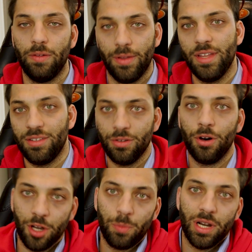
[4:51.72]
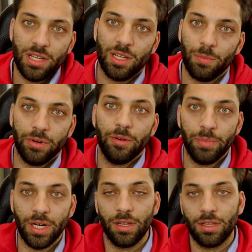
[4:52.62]
And this is also pretty simple,
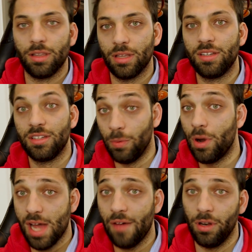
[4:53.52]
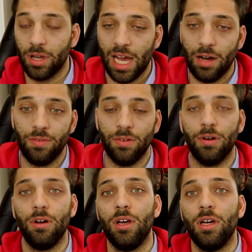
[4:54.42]
but this is the one you have to look out for.